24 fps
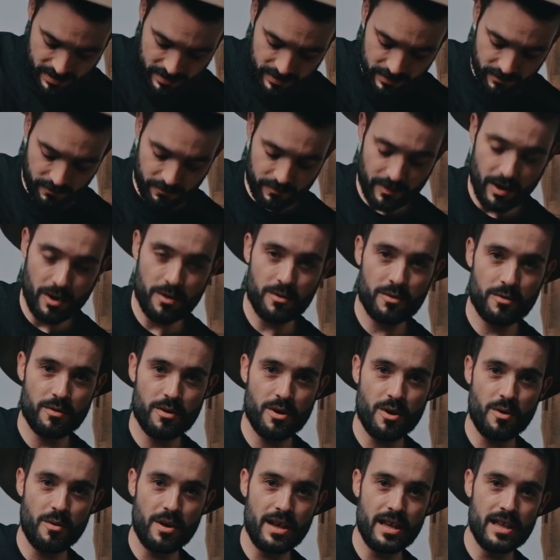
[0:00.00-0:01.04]
the
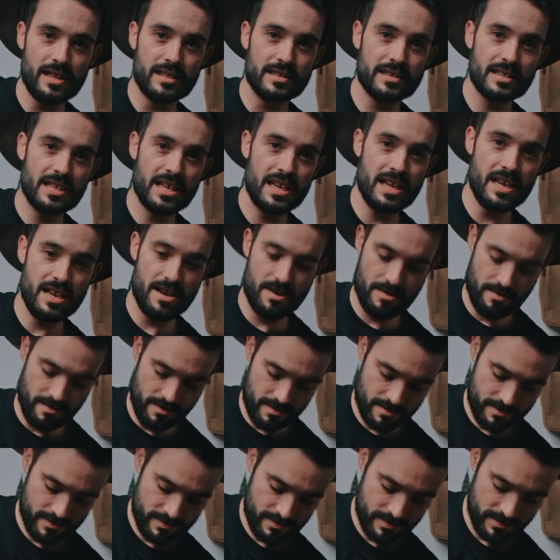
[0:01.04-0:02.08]
Velcro ends here,
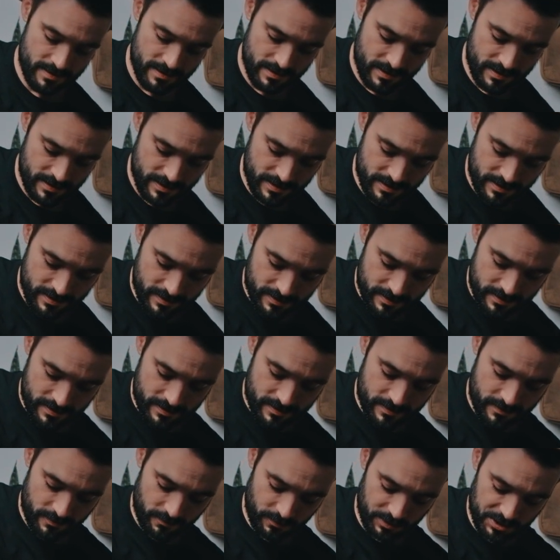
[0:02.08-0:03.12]

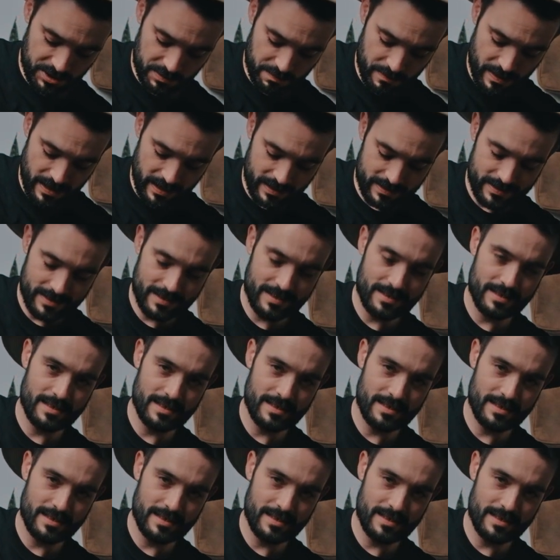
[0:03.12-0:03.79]
which makes,